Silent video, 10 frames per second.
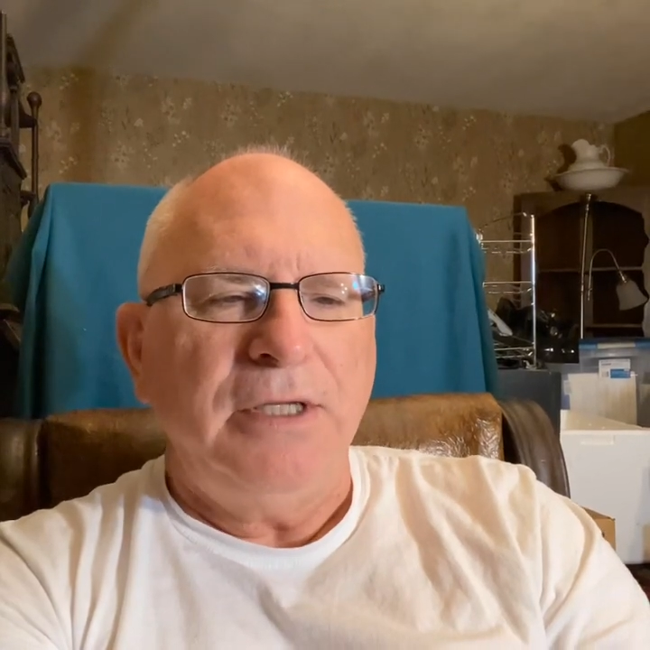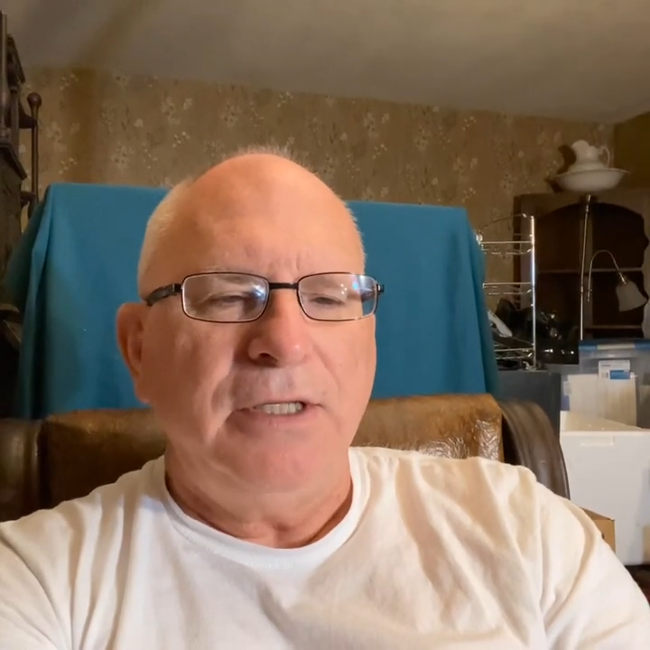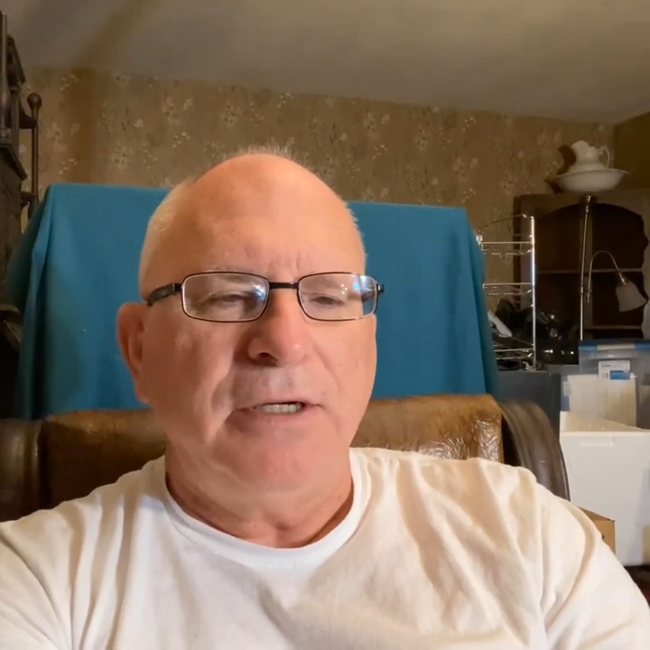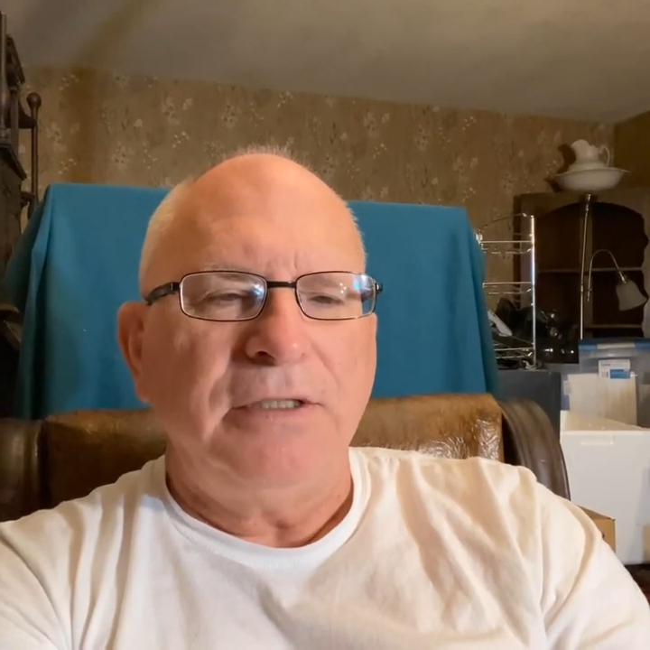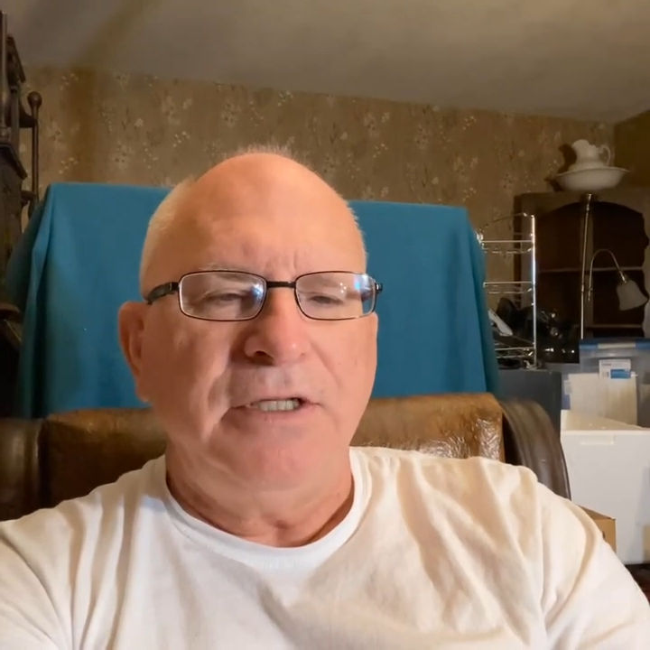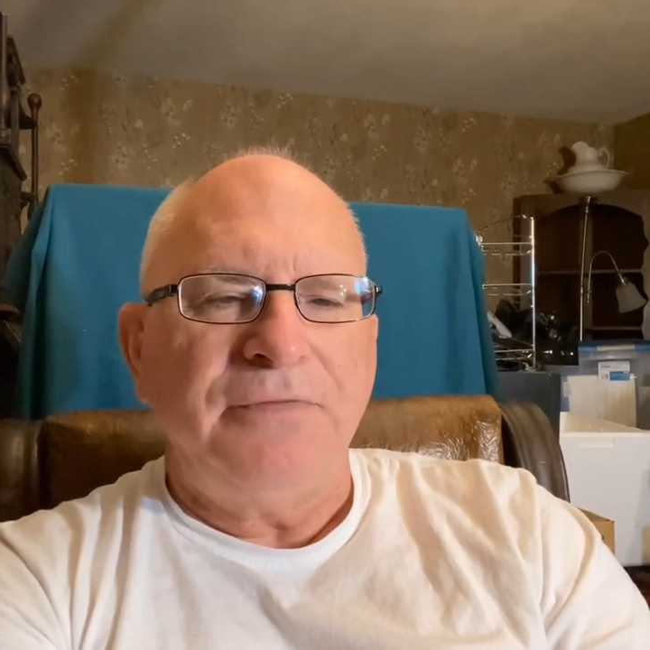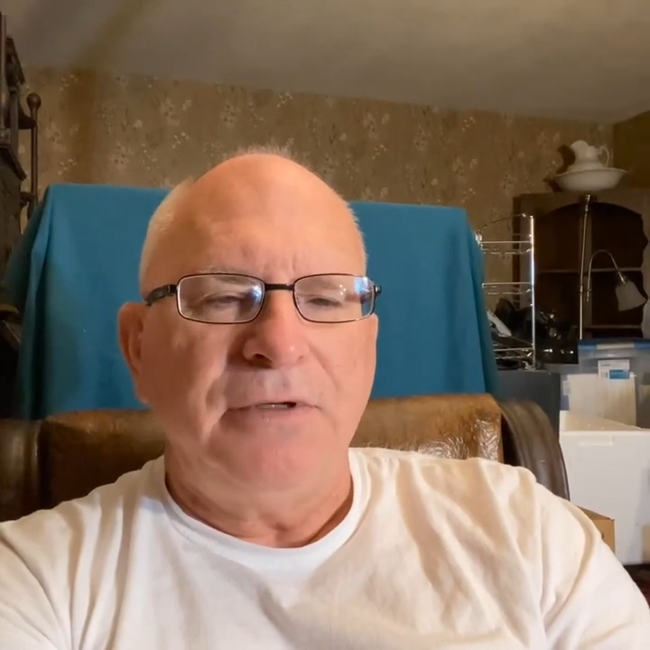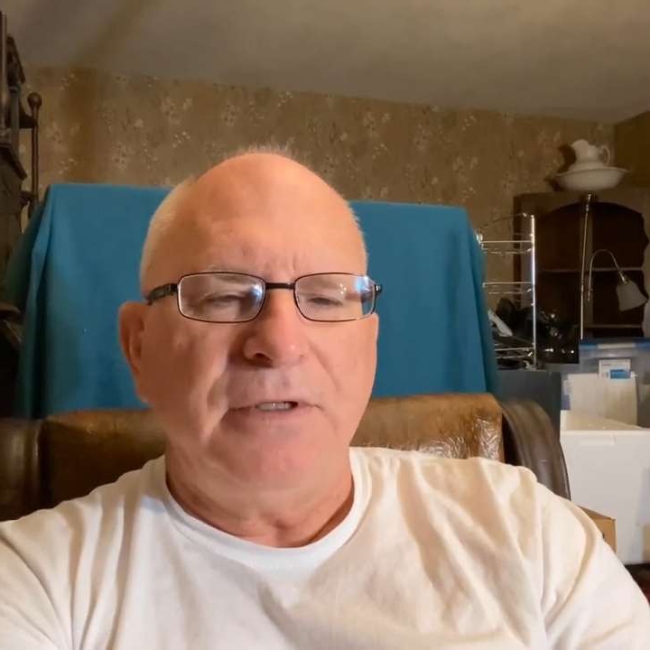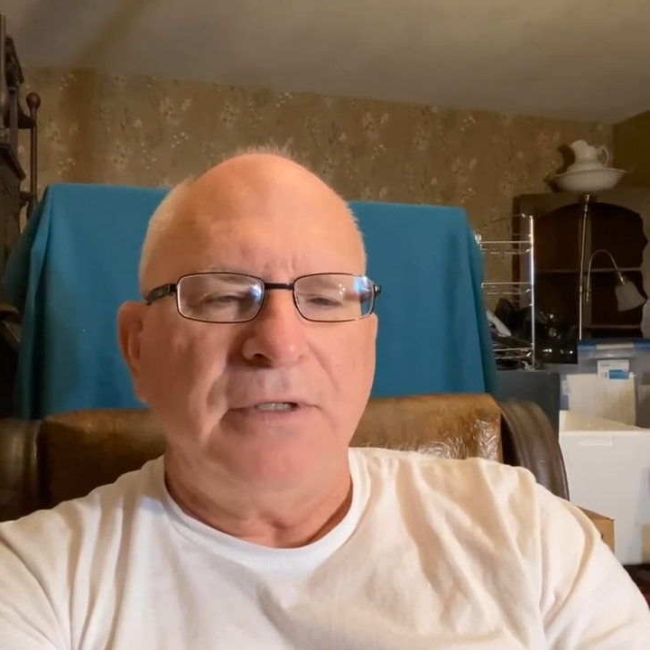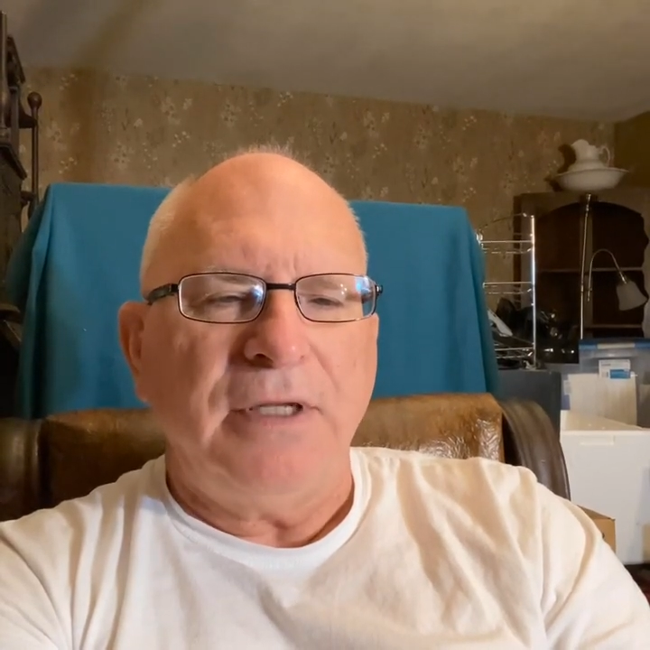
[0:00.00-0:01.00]
There are
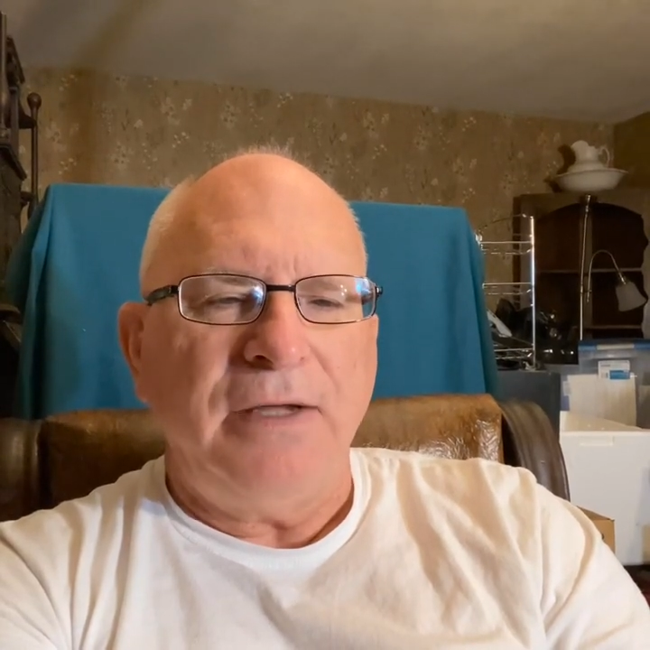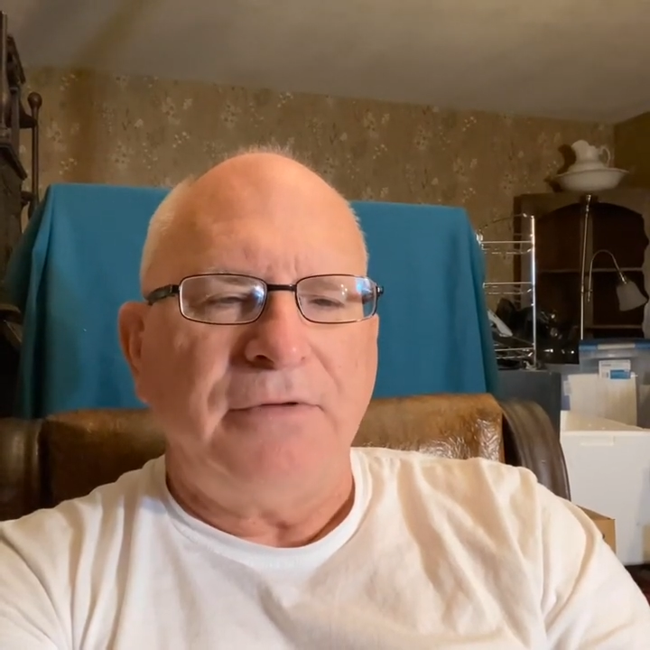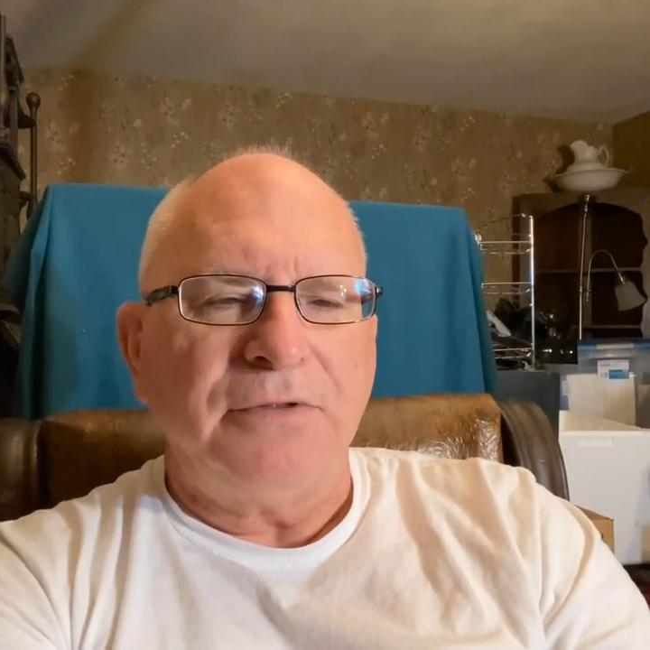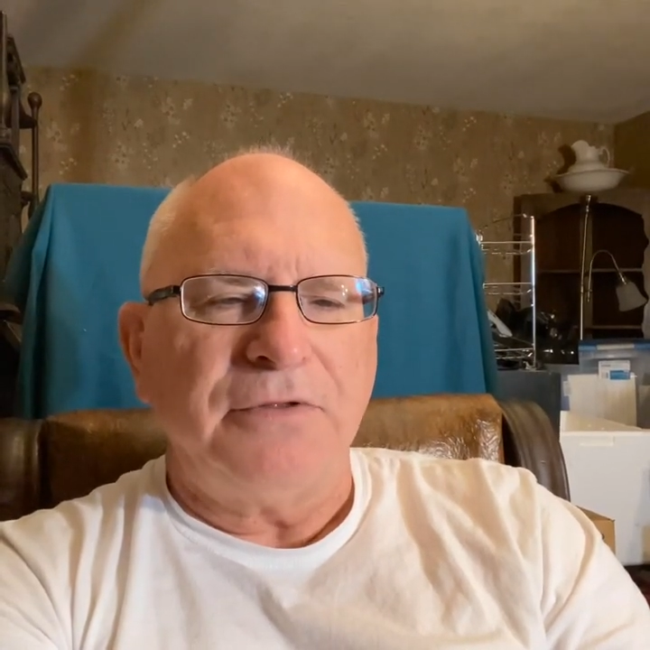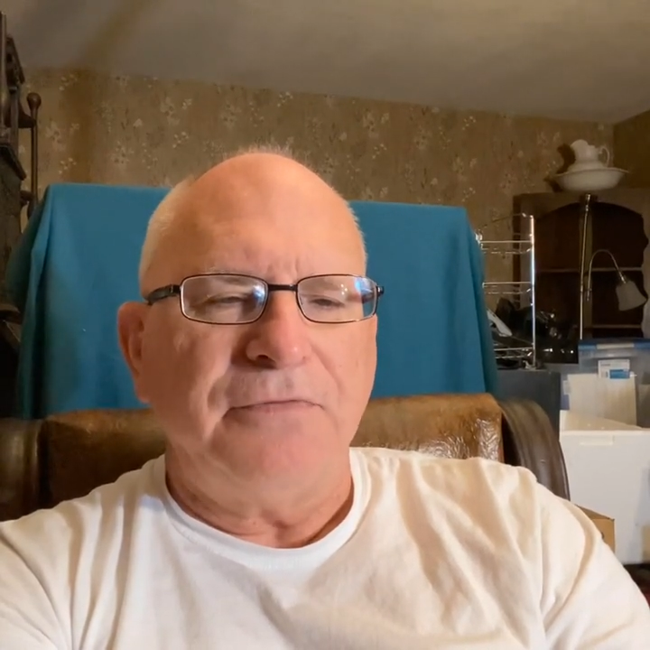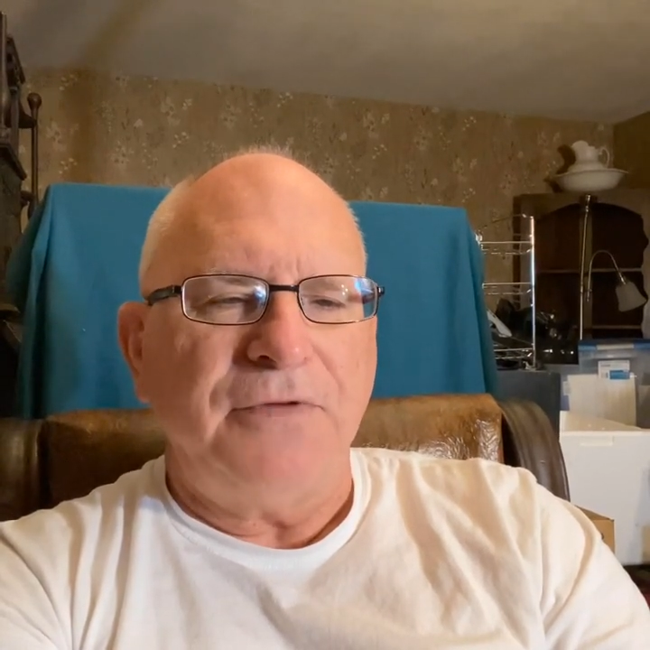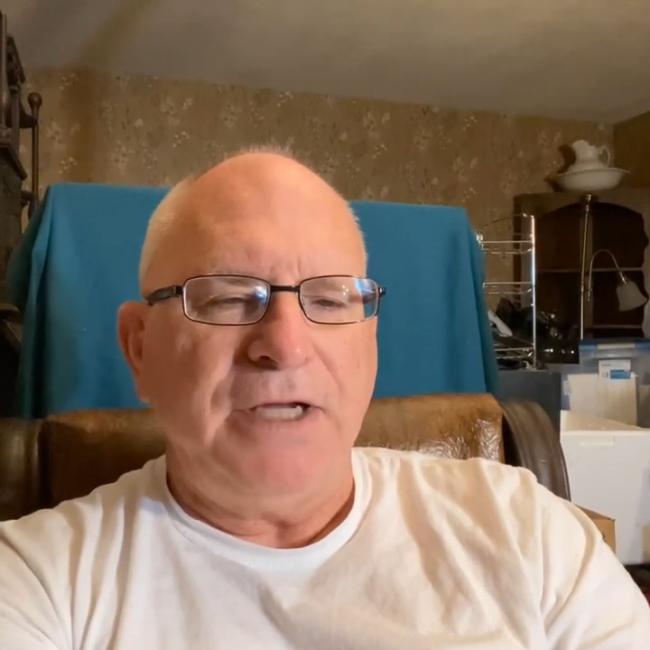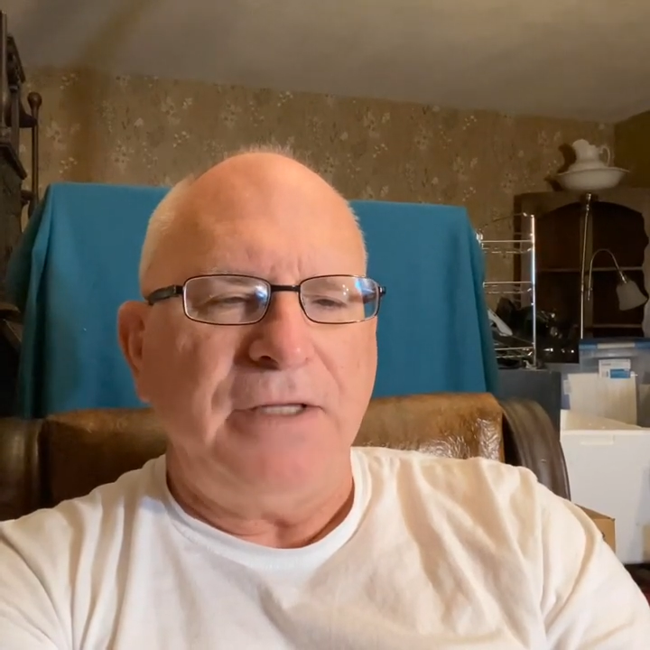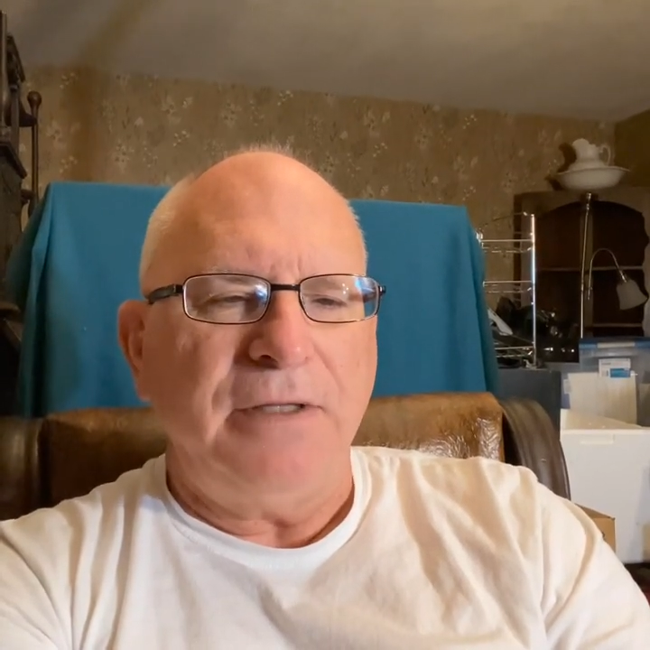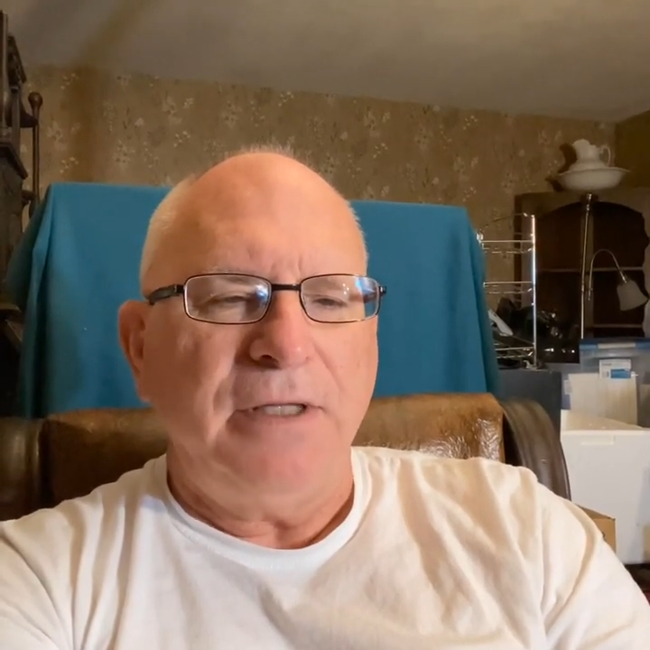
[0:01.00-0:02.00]
different levels of
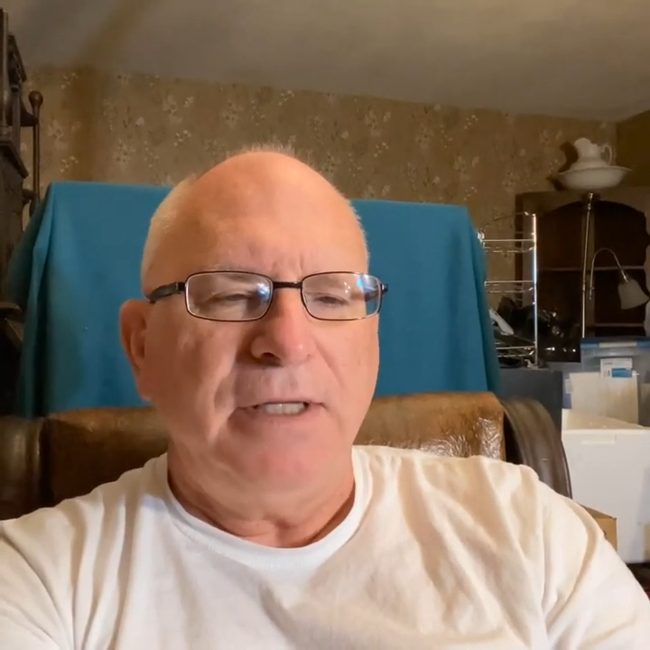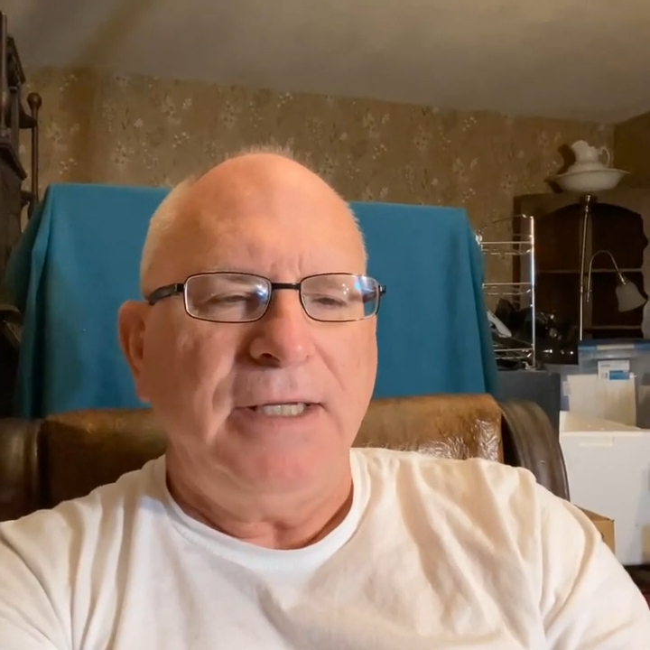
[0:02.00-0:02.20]
faith.